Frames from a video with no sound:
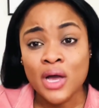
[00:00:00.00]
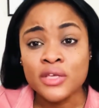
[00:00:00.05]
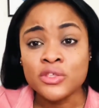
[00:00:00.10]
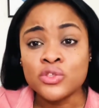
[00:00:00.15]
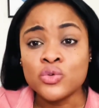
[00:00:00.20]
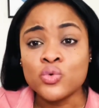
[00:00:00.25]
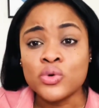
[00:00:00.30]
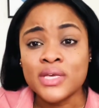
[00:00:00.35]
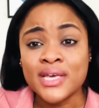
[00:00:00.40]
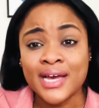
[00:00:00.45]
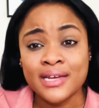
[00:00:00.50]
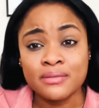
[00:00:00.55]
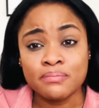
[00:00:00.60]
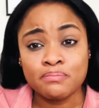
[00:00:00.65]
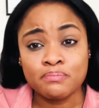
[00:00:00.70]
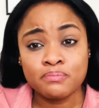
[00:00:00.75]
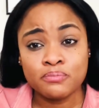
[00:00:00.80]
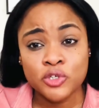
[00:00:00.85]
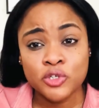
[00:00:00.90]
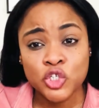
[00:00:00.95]
you can
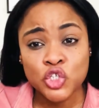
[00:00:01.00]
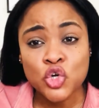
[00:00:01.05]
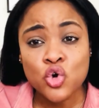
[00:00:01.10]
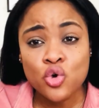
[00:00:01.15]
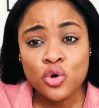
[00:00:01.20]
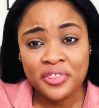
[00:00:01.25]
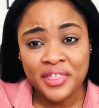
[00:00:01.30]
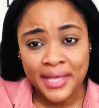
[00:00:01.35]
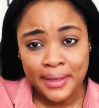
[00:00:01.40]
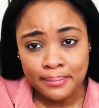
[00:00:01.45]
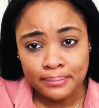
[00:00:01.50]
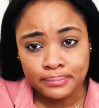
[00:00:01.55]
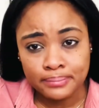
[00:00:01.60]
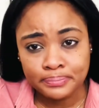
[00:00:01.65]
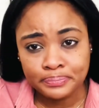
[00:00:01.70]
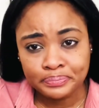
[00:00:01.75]
show them.